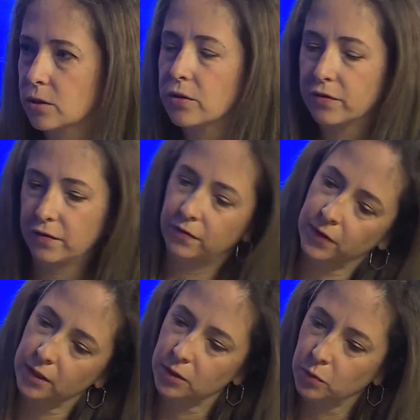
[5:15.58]
the
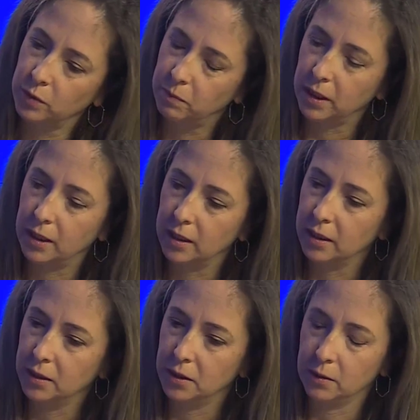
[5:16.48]
first would
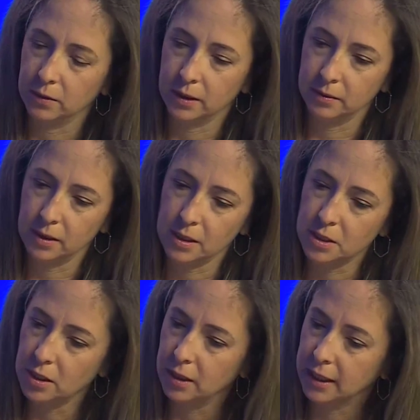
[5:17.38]
be,
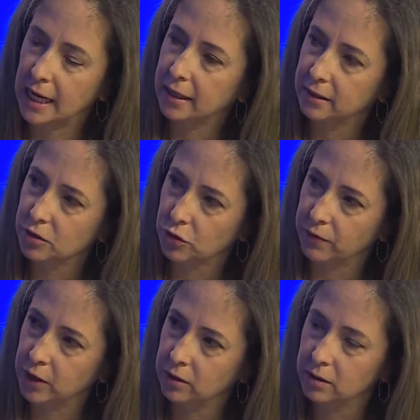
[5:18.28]
a
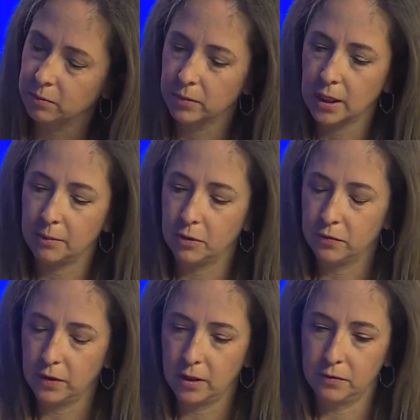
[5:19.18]
catalyst-driven type
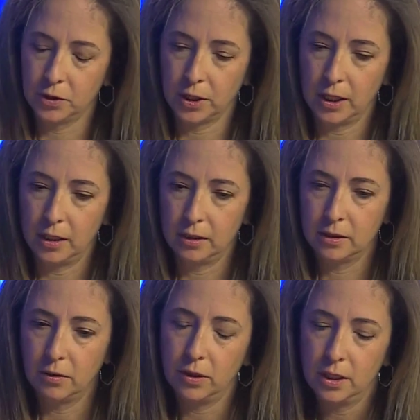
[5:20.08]
of trade.
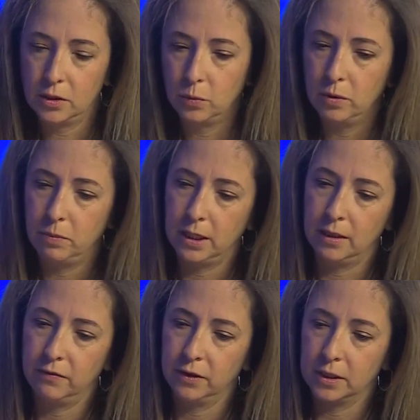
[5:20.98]
So this would be,
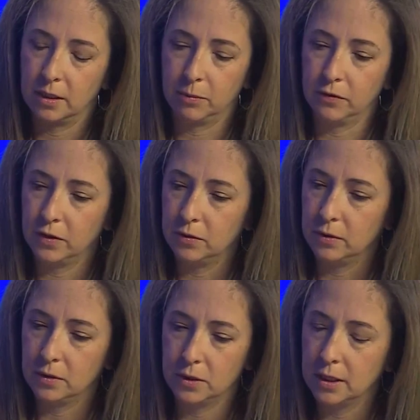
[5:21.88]
for example, if
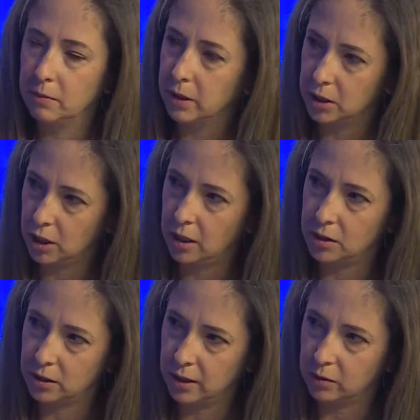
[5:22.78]
you see a big change
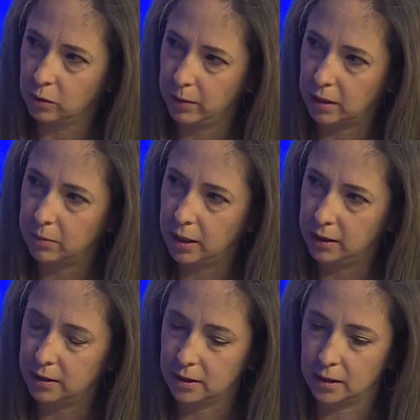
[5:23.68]
in central bank
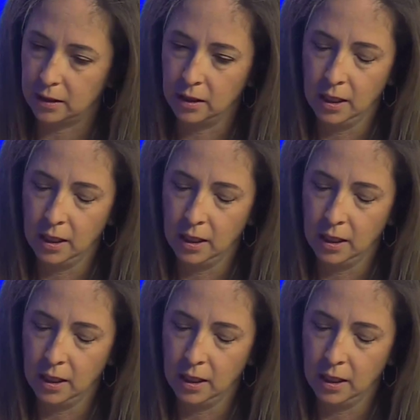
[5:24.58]
policy.